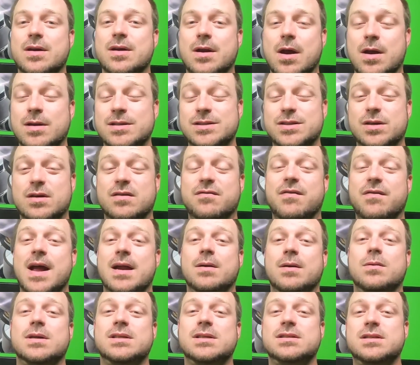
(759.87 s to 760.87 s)

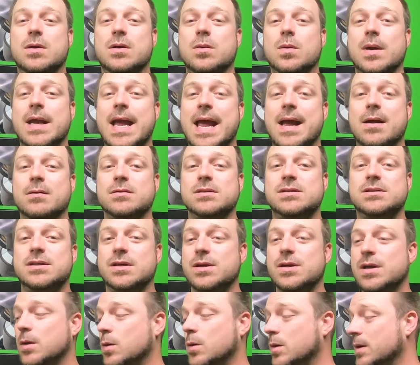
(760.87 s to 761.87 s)
uncertified runs don't count. So
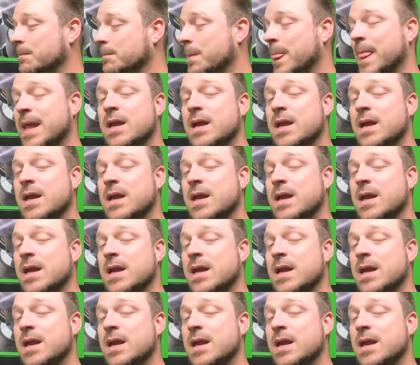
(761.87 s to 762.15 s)
you know what?